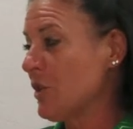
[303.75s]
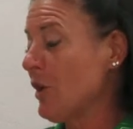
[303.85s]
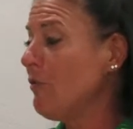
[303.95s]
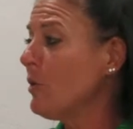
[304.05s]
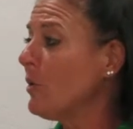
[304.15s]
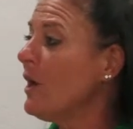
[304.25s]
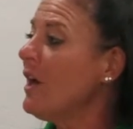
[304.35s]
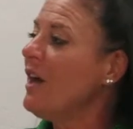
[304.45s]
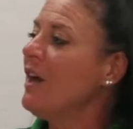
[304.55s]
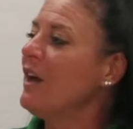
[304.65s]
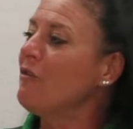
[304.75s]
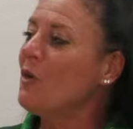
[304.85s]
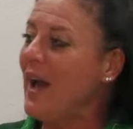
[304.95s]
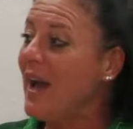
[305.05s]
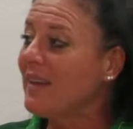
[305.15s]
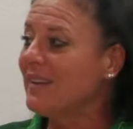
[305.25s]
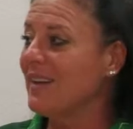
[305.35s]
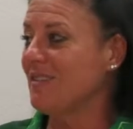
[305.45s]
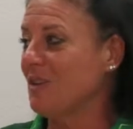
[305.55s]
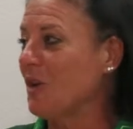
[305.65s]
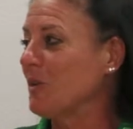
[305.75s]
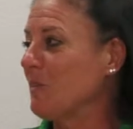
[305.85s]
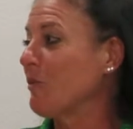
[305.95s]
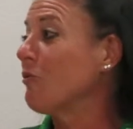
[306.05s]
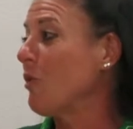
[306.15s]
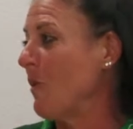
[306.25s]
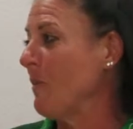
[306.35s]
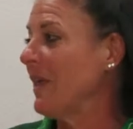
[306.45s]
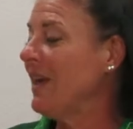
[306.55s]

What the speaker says: So if your athletes don't perform,